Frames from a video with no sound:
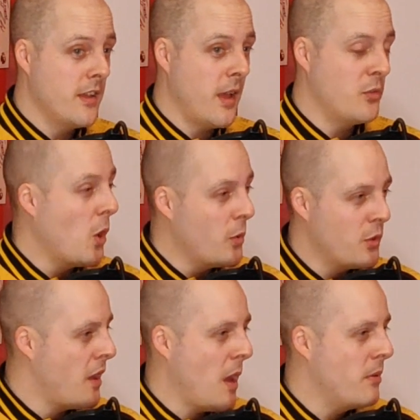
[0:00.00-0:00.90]
it was always
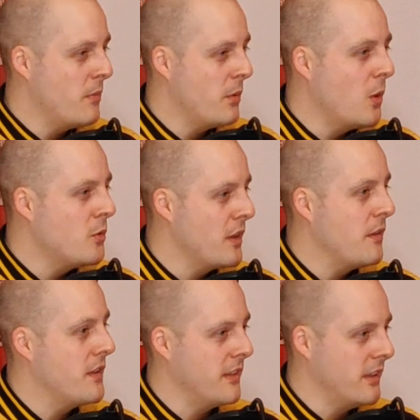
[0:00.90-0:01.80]
going to happen. We were always going to
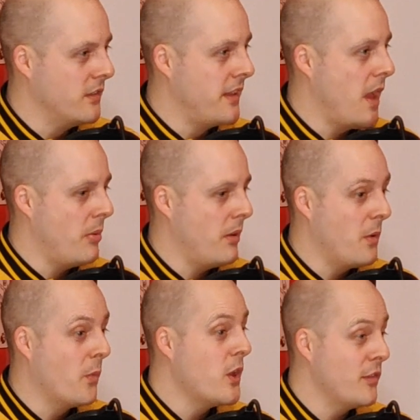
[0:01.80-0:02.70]
have this yeah. little dip. I
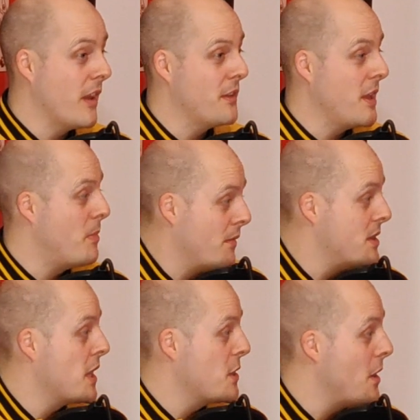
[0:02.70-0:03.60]
mean, we usually have a dip every
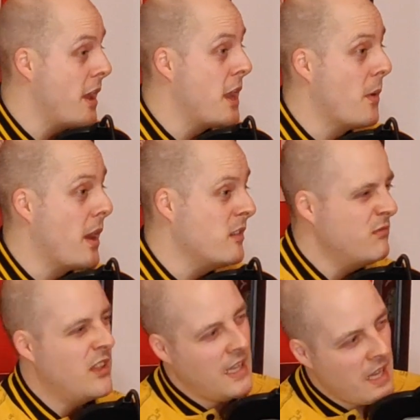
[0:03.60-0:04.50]
January anyway.
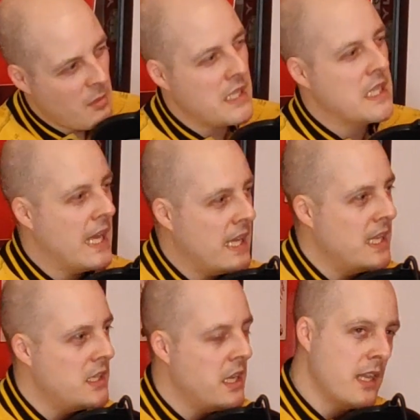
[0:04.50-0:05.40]
It's a little bit delayed
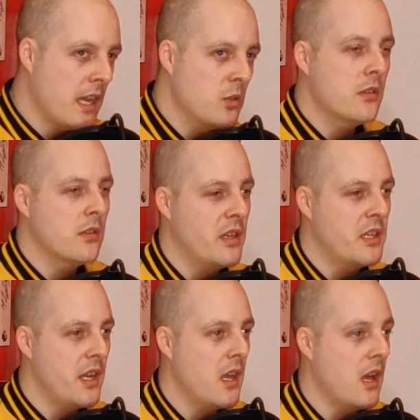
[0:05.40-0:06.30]
this yeah. year. Nice one.
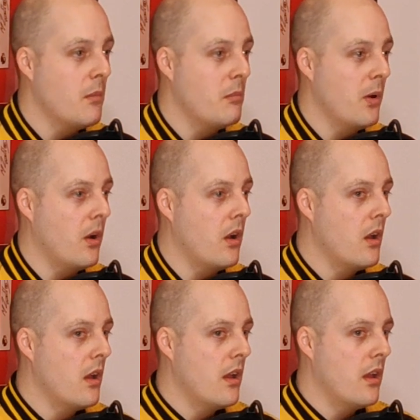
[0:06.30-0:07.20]
Appreciate that. But
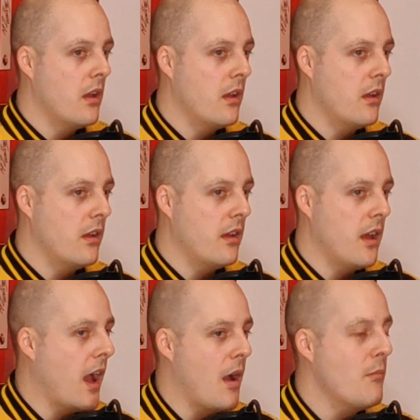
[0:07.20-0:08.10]

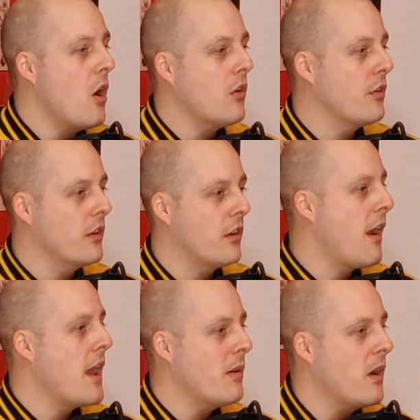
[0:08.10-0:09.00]
I'm not going to
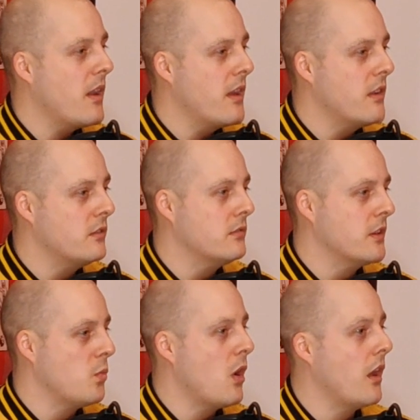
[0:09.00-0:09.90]
cry about it as,
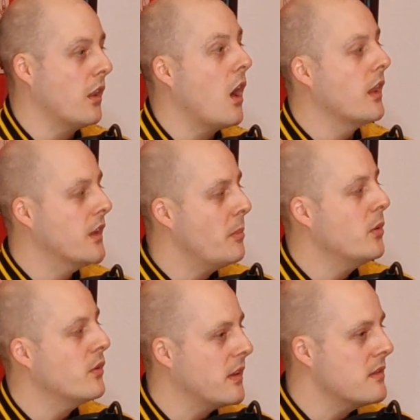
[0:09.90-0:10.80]
as what a lot of
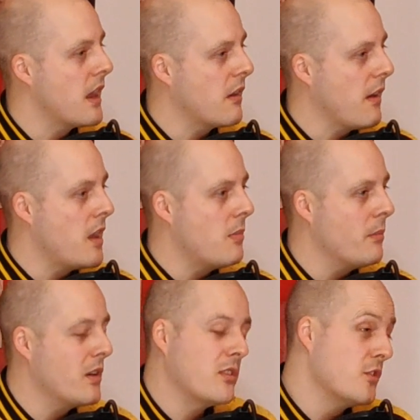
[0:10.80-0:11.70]
Liverpool fans are crying
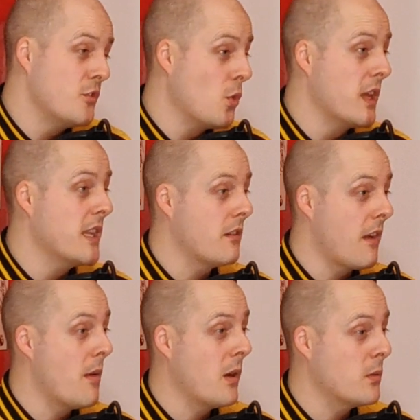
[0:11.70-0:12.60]
about because there's no need to
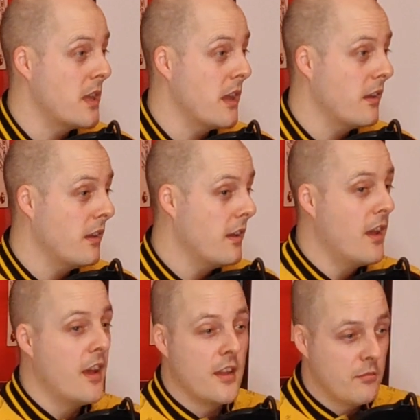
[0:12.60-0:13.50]
cry about it. Yeah.
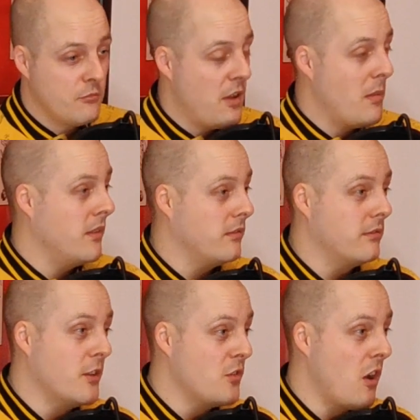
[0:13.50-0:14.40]
Treble
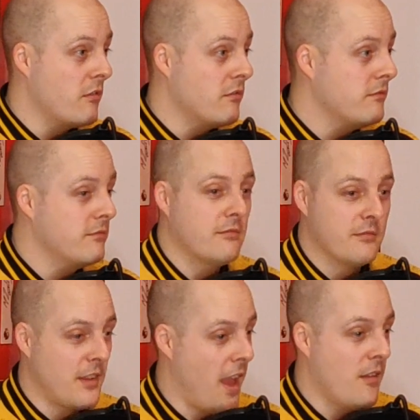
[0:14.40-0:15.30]
has gone.
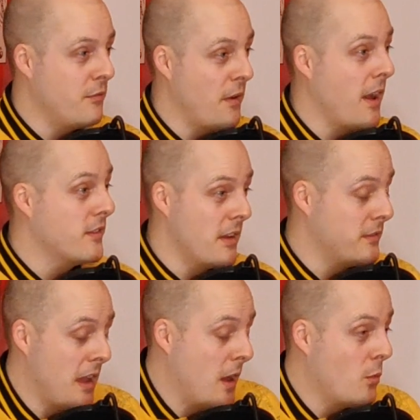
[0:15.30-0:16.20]
Yeah, fat,
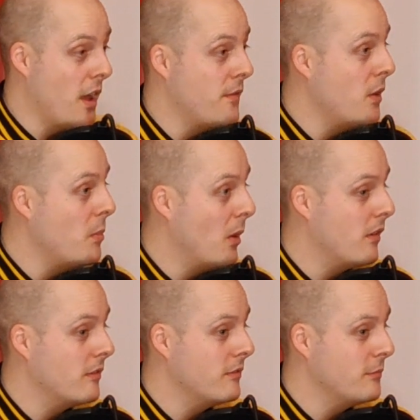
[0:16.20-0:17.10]
sound, whatever.
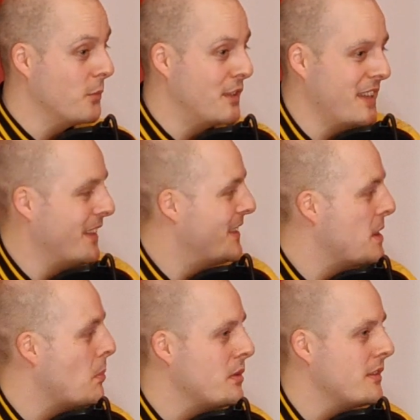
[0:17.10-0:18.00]
But we're still in the
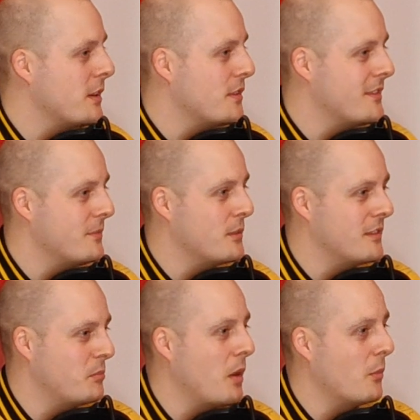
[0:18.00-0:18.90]
Champions League.
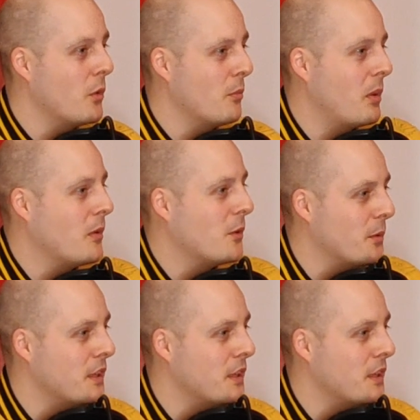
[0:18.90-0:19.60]
We're, we're probably going